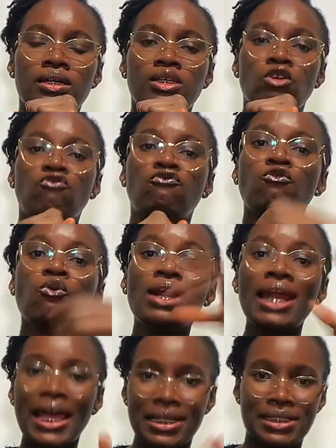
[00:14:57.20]
the full
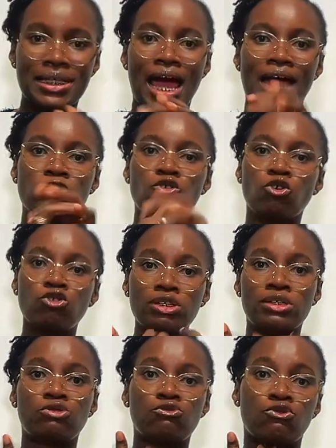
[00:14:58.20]
length and
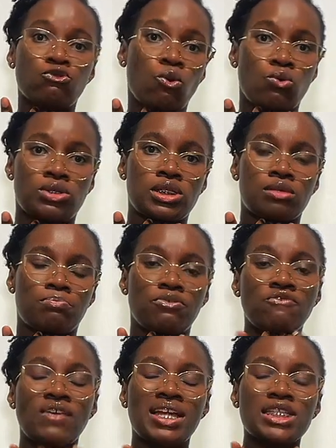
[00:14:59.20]
your throat,
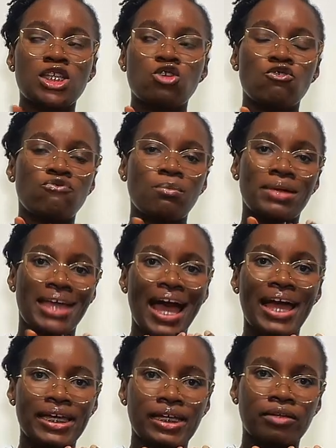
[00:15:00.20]
preventing you from
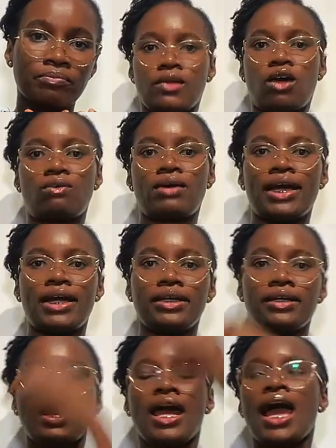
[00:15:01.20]
gagging. All
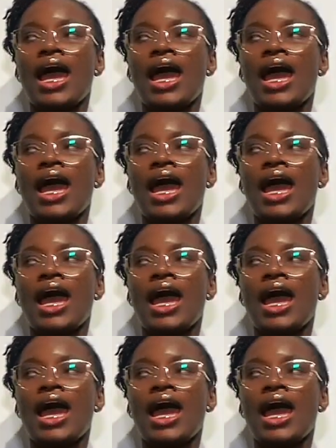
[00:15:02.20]
right.